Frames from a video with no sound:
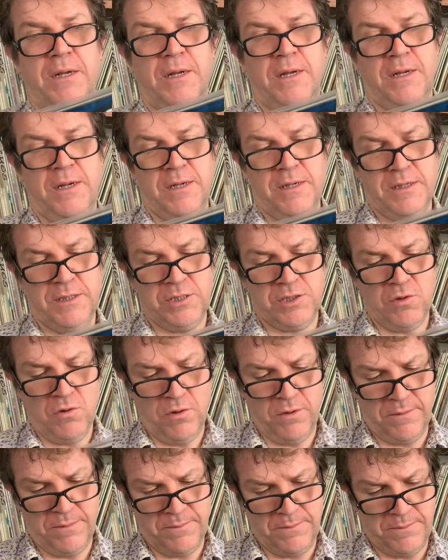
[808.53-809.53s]
Uh, it's
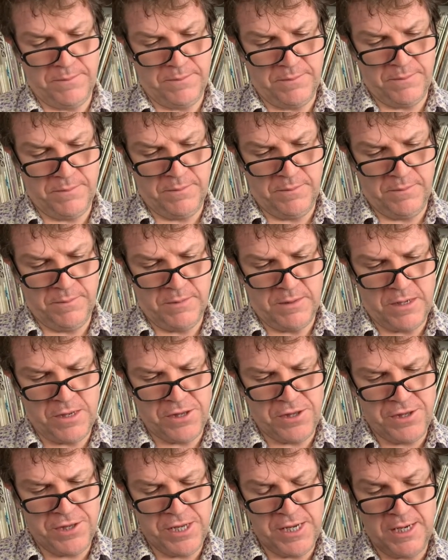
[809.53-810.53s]
got, I
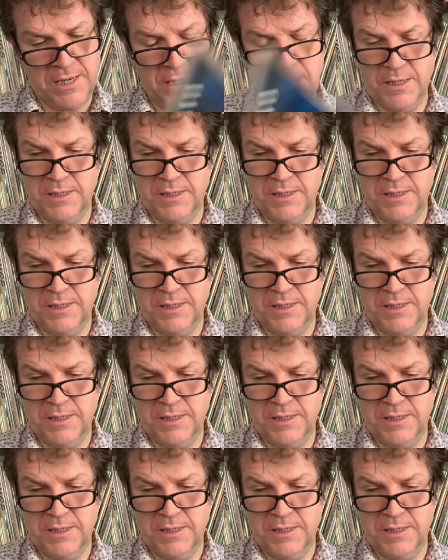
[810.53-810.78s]
think